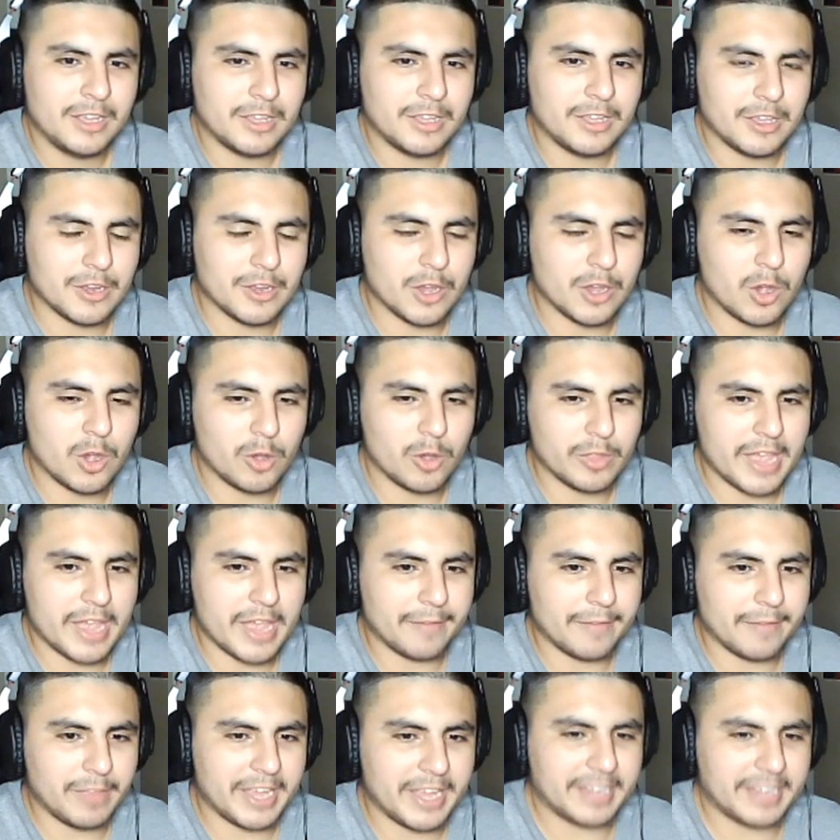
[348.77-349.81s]
you know,
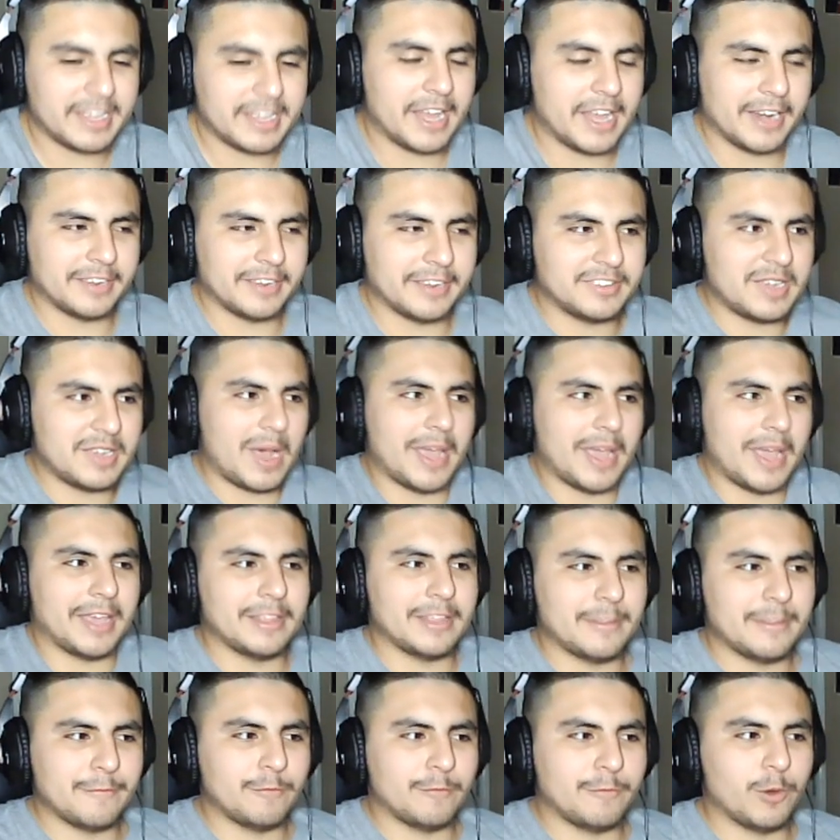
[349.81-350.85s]
that like kind of tie
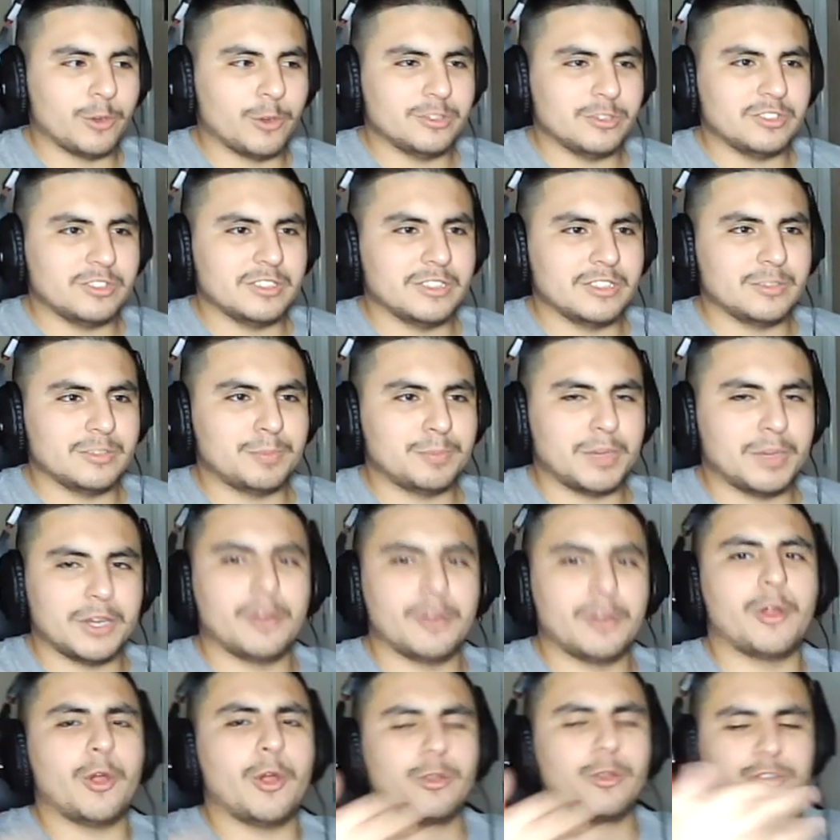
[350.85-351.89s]
in the verses but
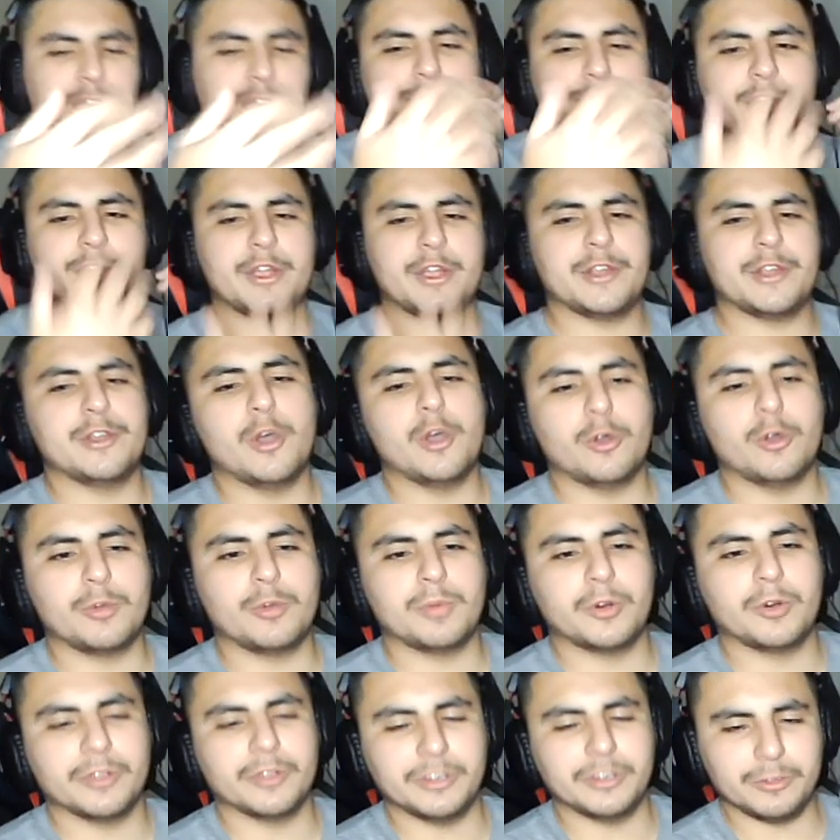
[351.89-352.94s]
are also very
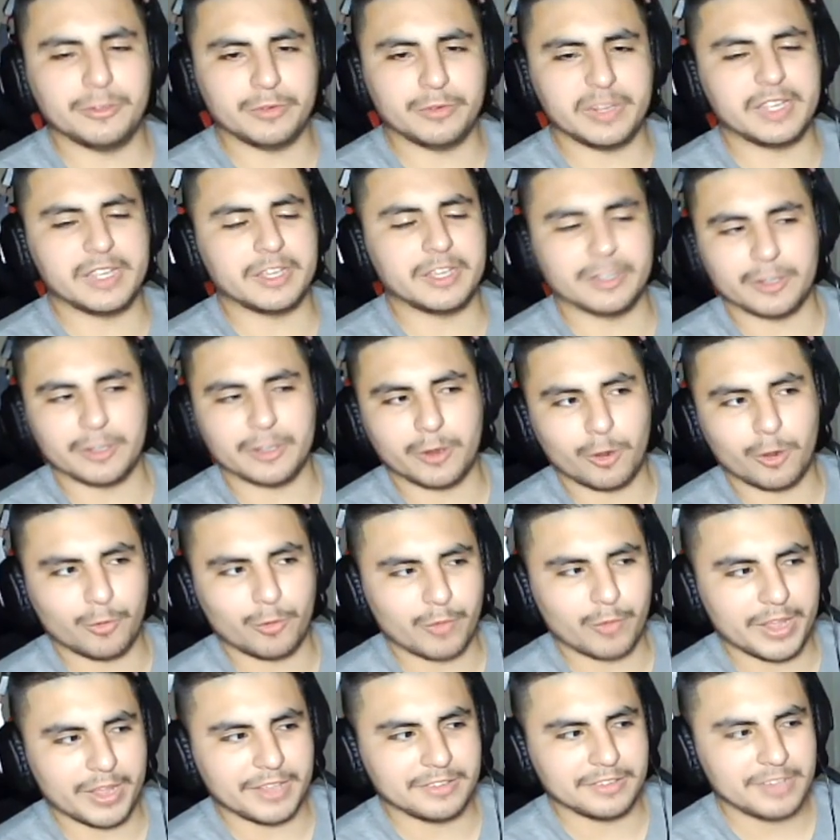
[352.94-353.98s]
notable and unique in their own
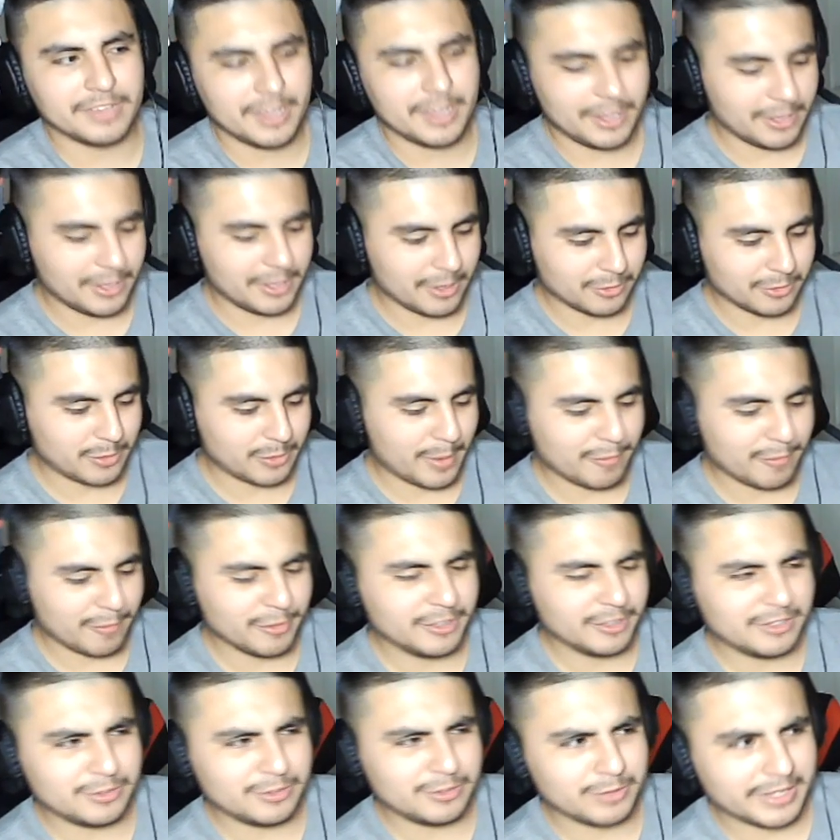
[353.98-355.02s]
ways. You know, so I
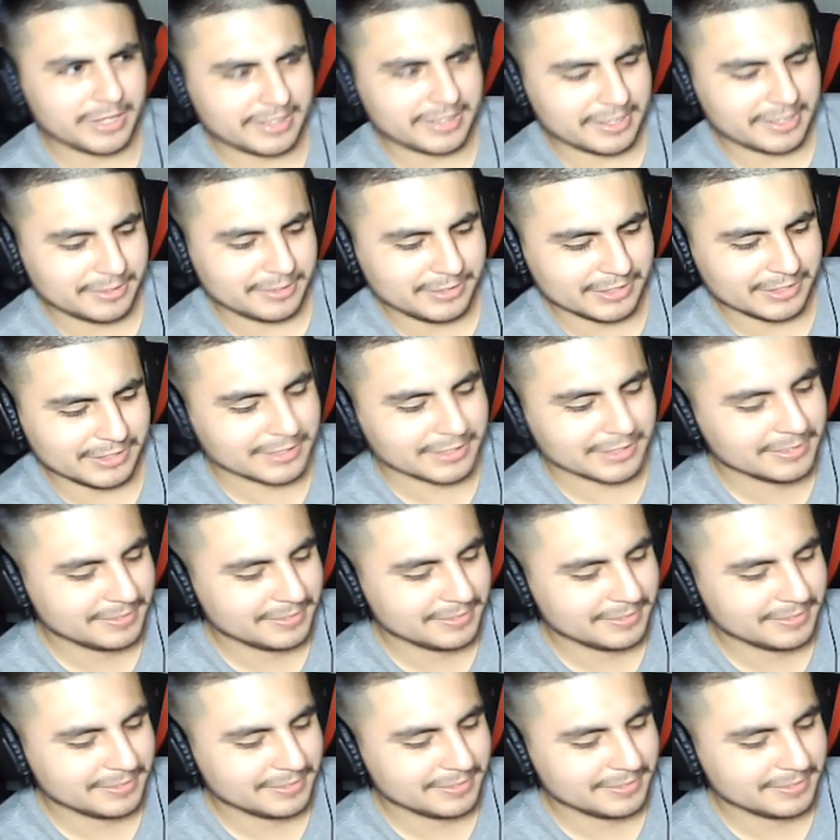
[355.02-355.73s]
really do like that hook.